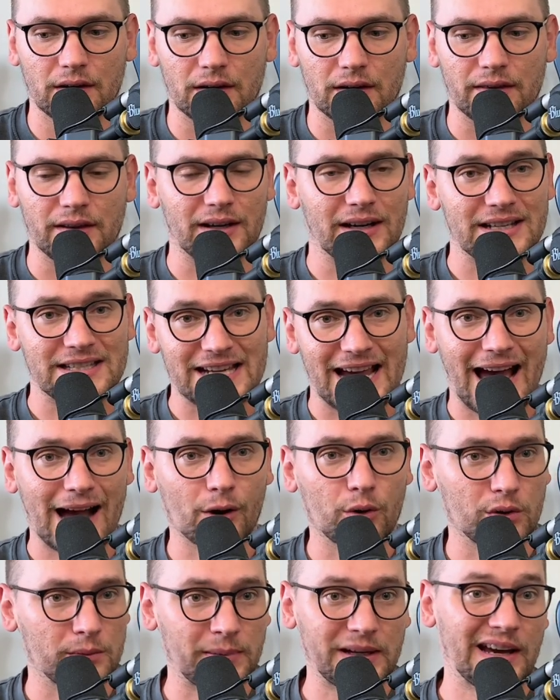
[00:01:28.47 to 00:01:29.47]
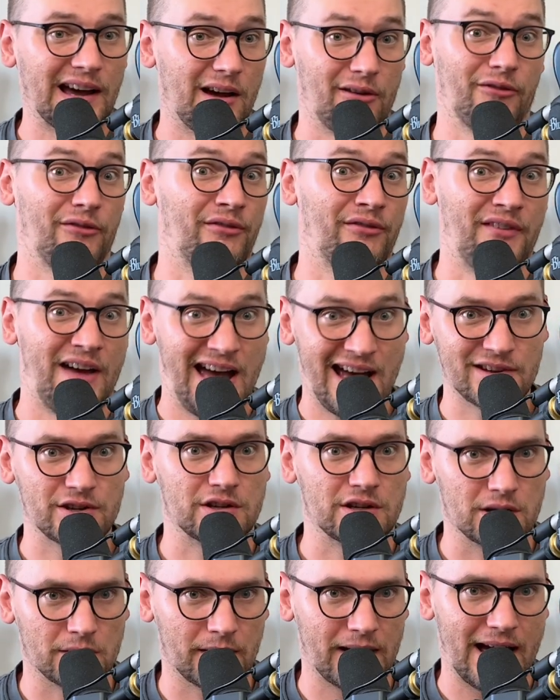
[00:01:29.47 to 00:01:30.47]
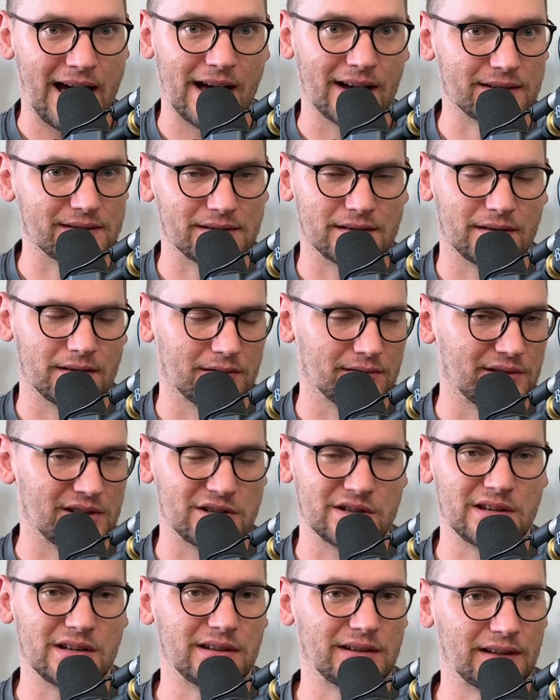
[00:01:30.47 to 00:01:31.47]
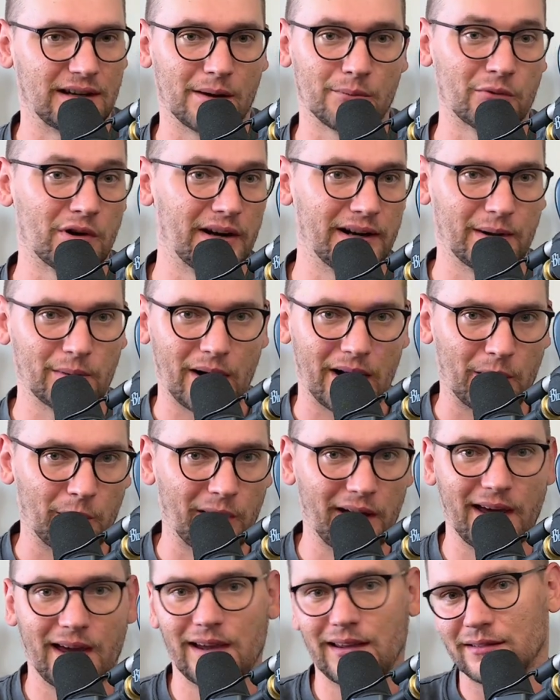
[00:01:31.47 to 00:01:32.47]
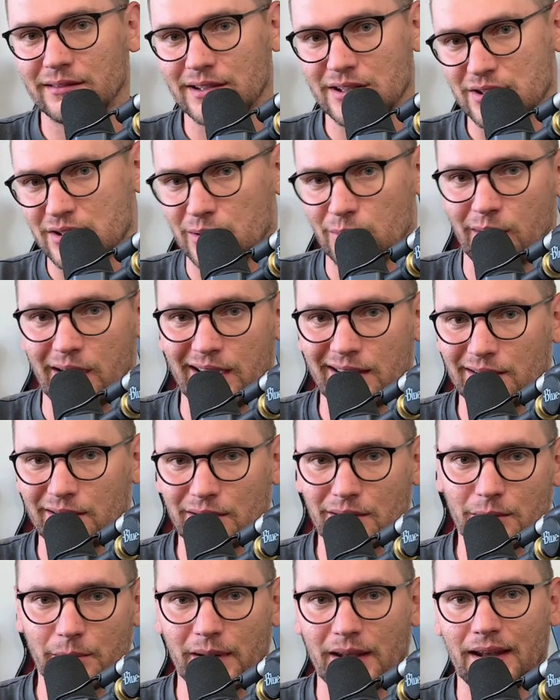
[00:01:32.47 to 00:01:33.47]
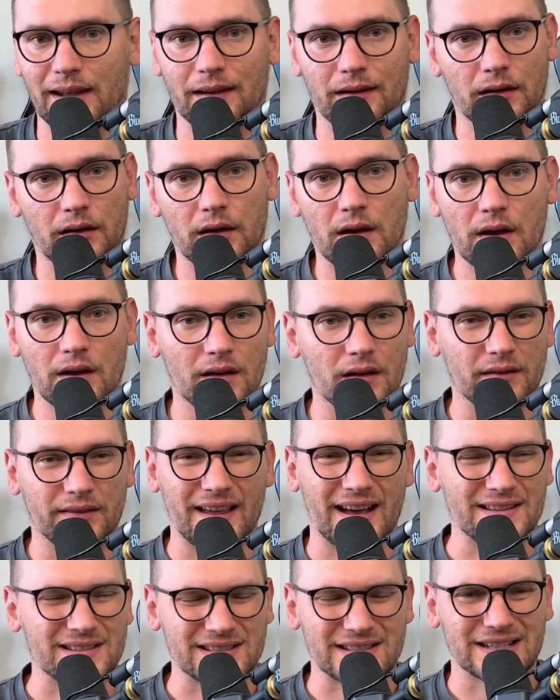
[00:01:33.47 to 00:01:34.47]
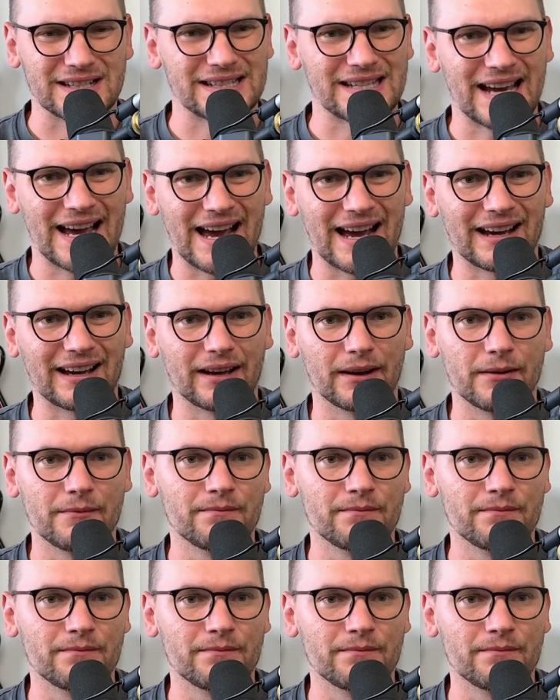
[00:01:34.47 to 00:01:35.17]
The attack would be how fast she reacts. Does she come running right away? Does she wait a little bit? That's the attack.